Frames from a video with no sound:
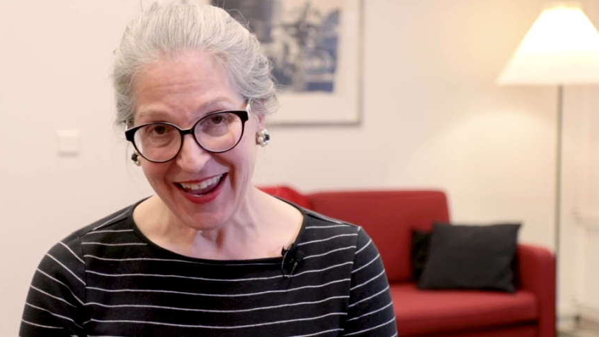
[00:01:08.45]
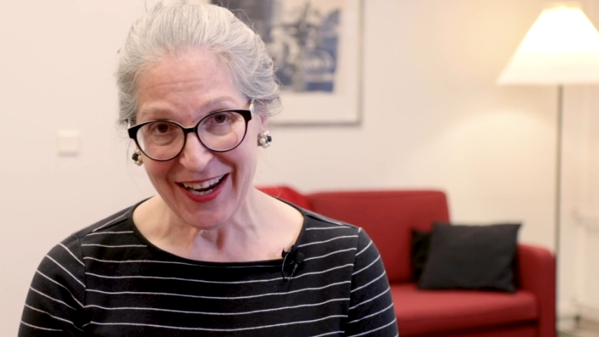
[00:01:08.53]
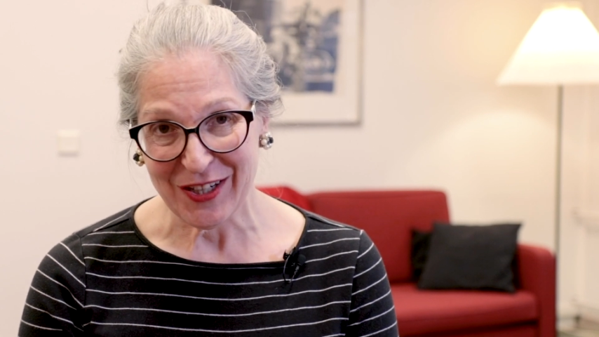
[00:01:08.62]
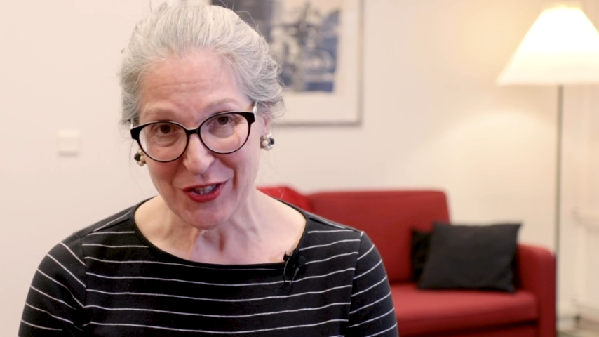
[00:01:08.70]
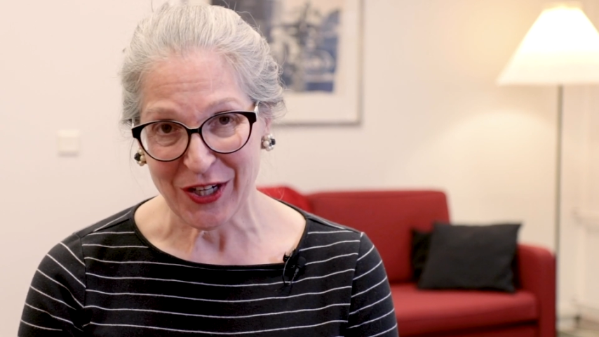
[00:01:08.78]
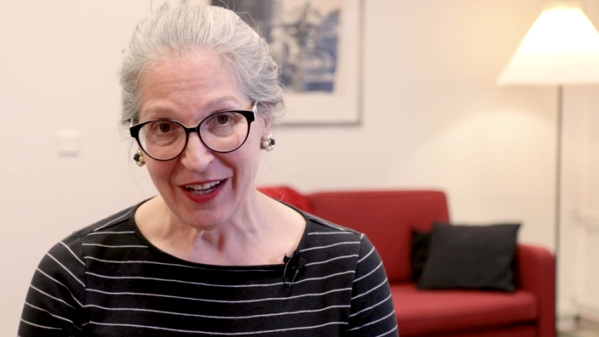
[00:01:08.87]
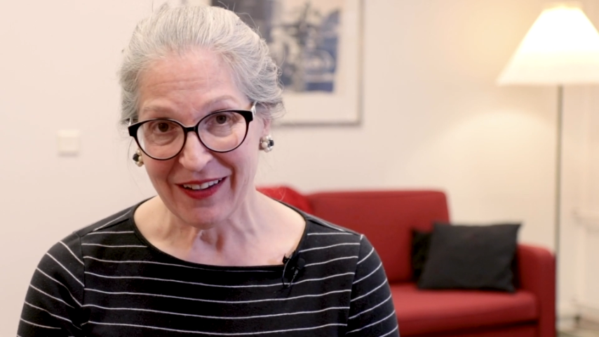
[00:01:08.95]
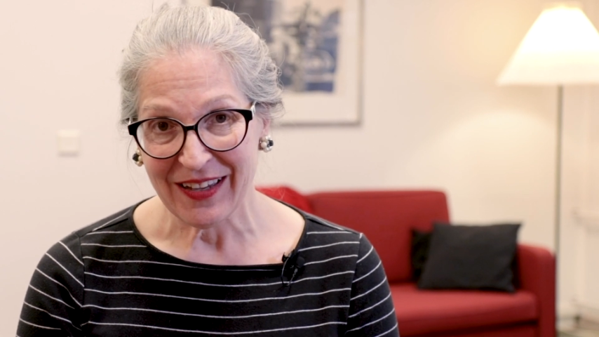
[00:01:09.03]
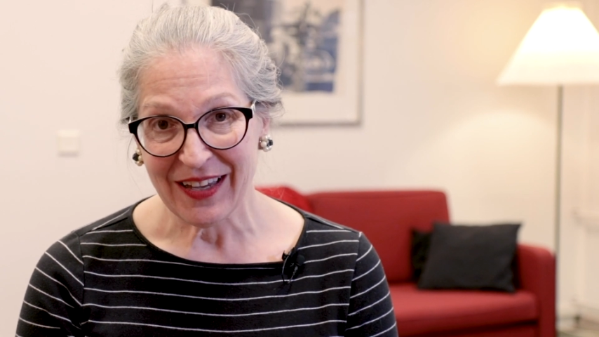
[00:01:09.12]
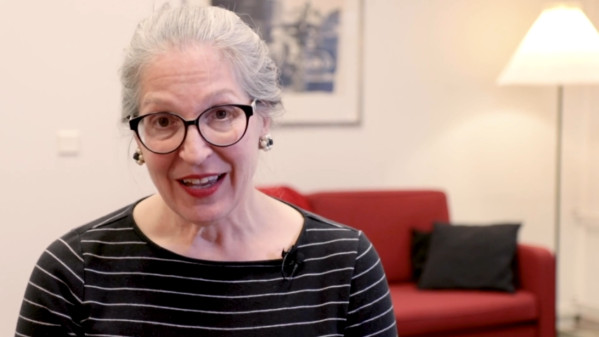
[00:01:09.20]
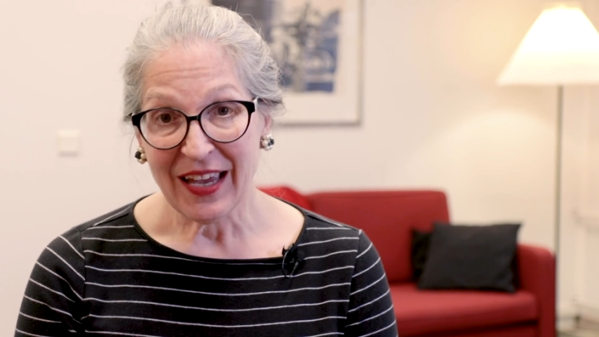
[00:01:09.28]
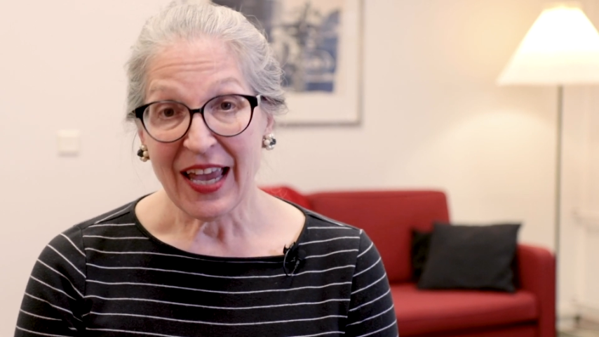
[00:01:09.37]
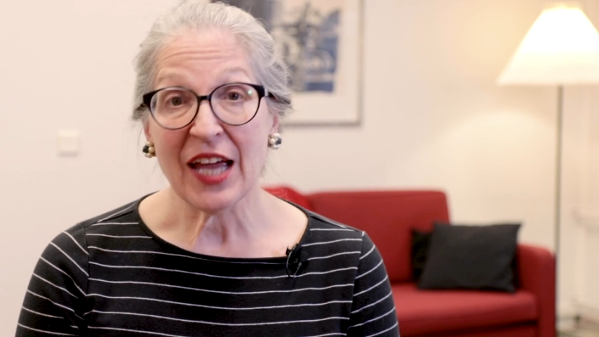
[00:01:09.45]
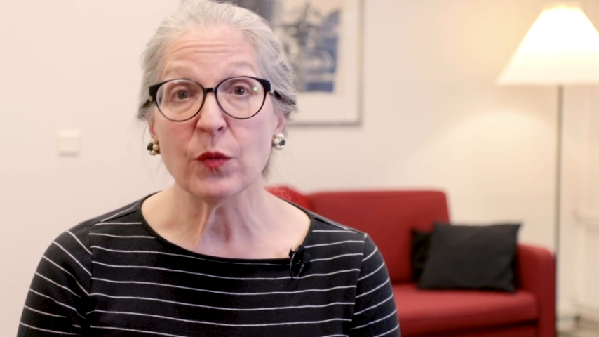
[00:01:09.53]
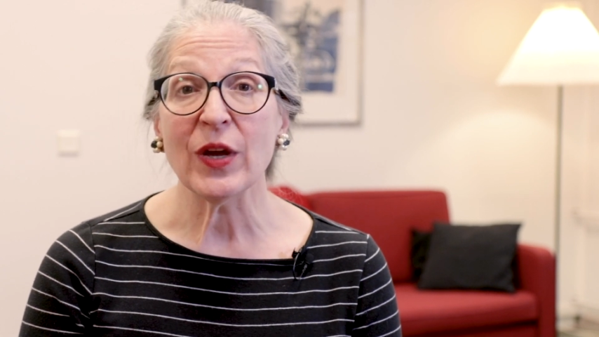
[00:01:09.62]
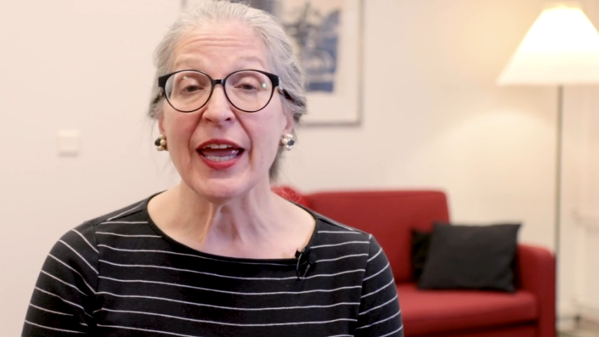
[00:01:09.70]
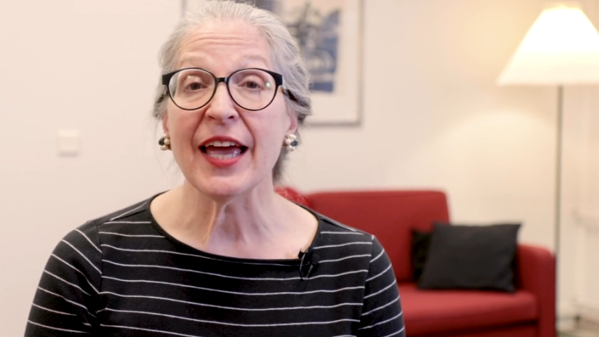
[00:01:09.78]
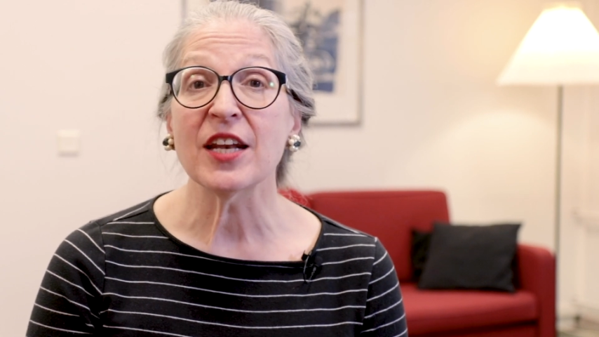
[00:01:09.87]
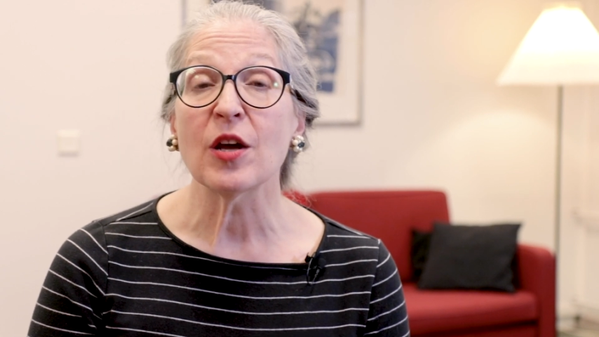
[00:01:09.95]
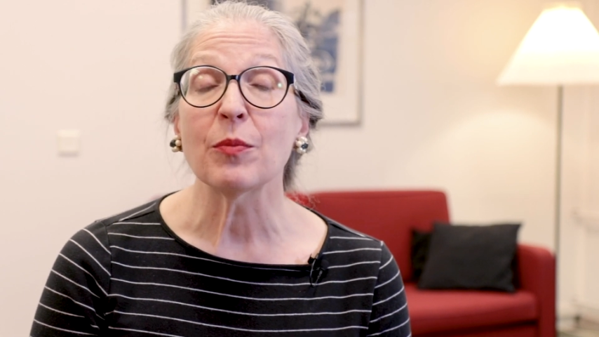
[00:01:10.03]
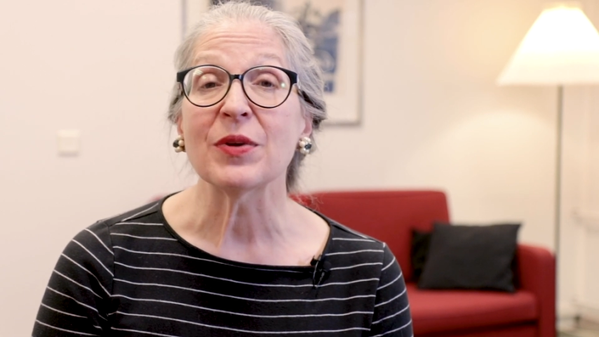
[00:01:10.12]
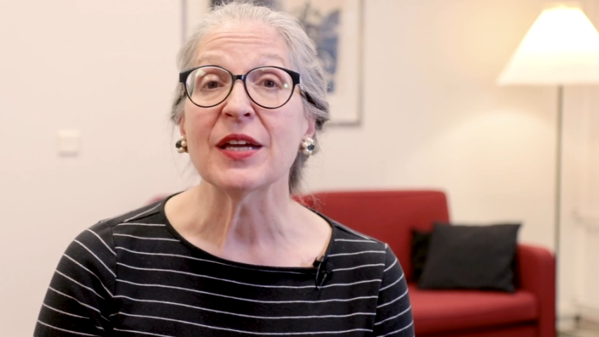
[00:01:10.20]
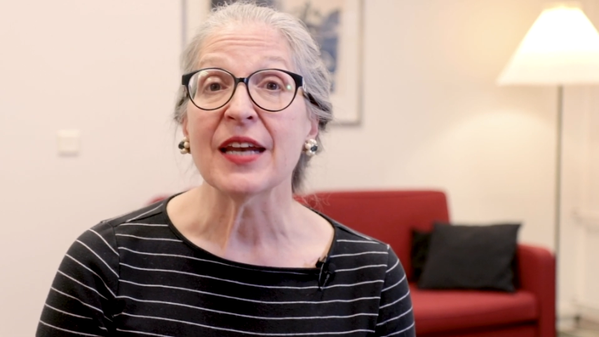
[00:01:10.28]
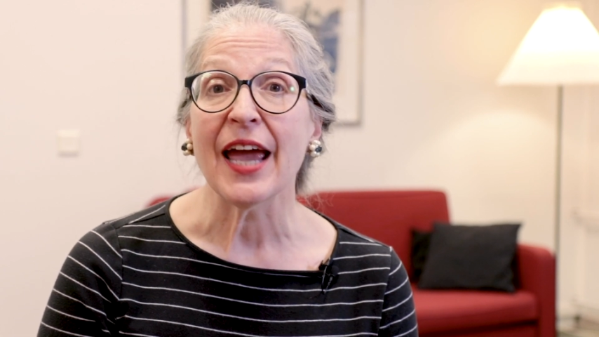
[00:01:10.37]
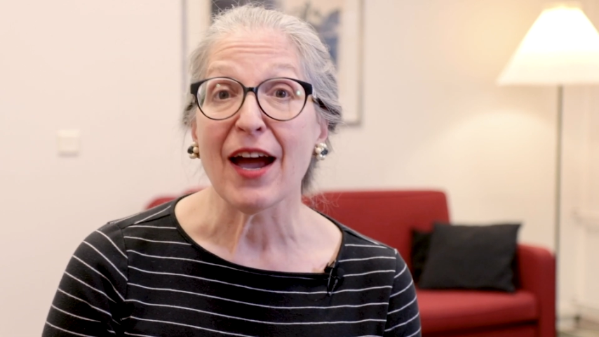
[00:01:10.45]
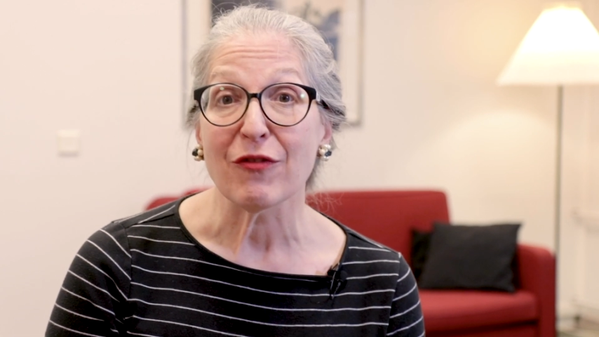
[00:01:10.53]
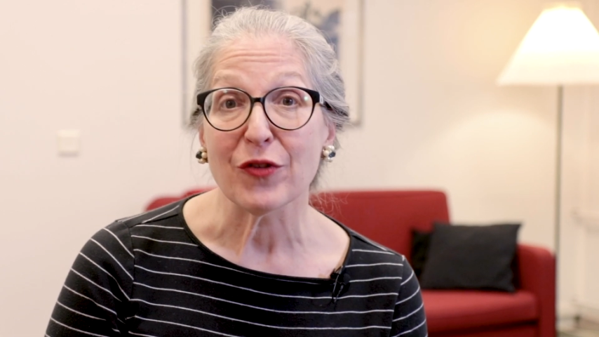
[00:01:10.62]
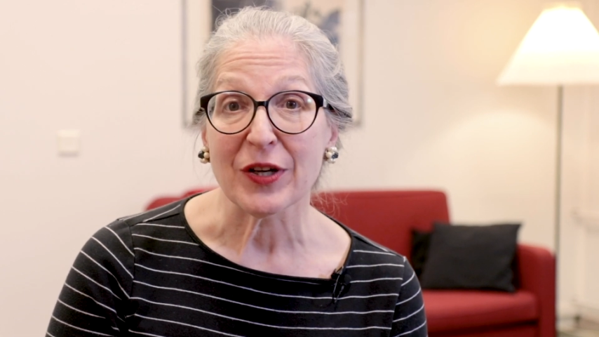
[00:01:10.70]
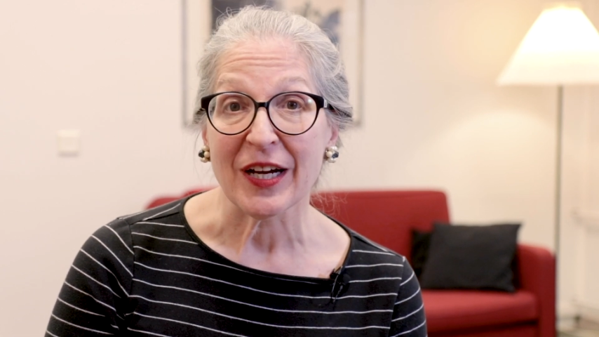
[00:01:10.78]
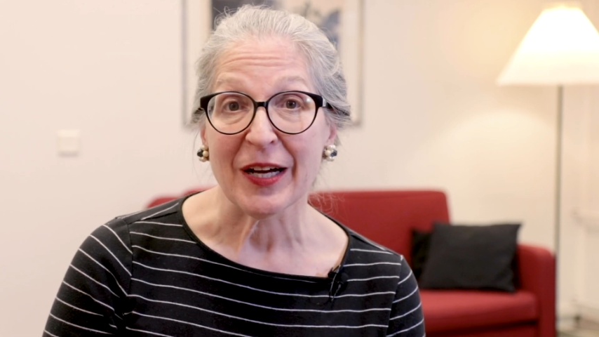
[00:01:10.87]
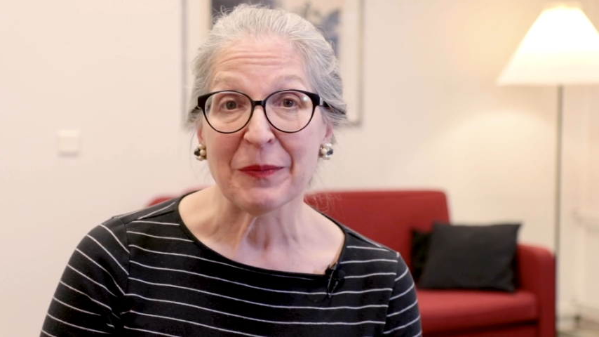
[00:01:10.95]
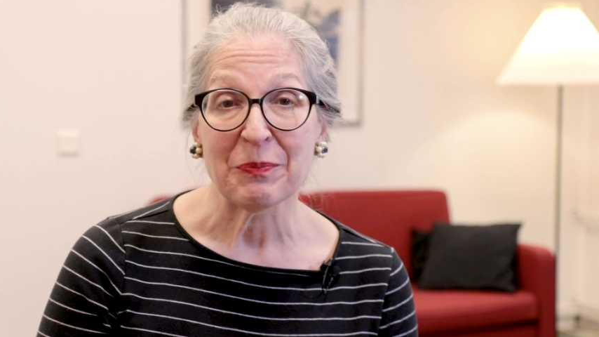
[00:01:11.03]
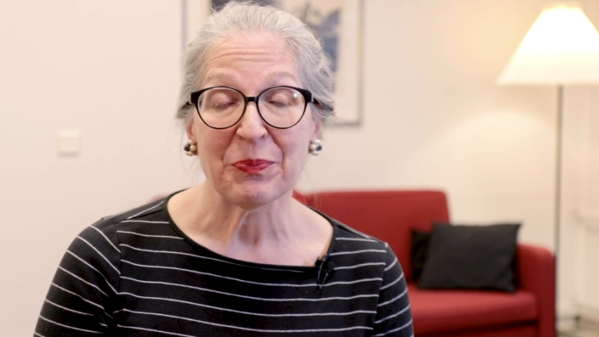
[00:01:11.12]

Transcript: Asia. And we end up in Africa.